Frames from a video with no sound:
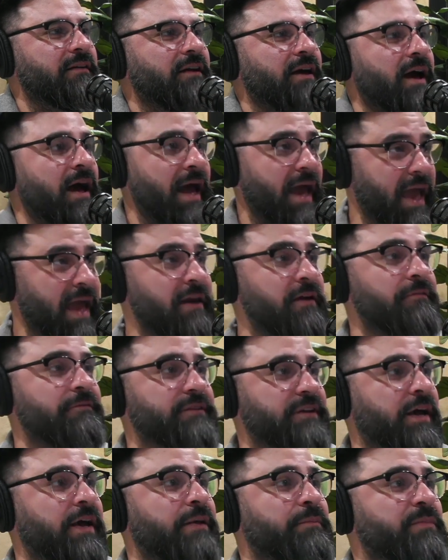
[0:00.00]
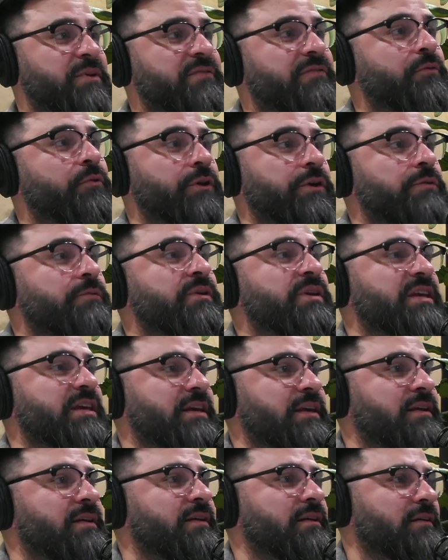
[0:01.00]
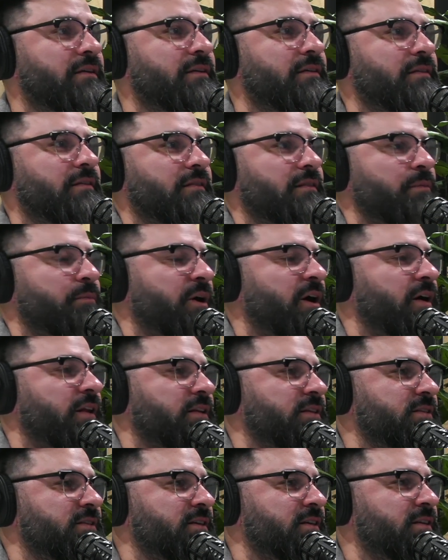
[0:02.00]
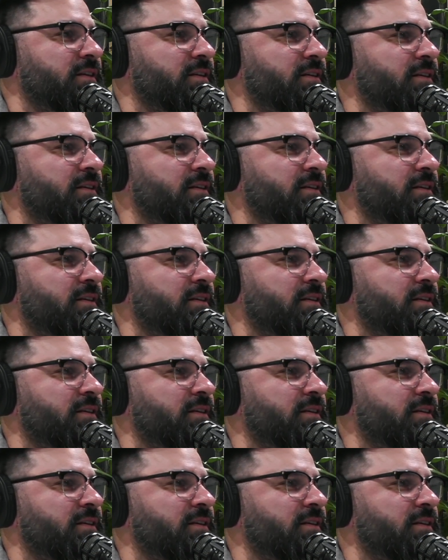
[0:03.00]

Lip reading: ahead of time before you need a policy?